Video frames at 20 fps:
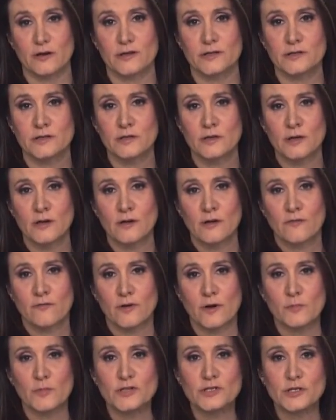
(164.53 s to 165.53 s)
He's
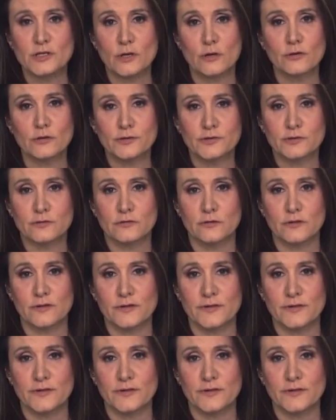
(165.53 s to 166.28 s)
very much the old school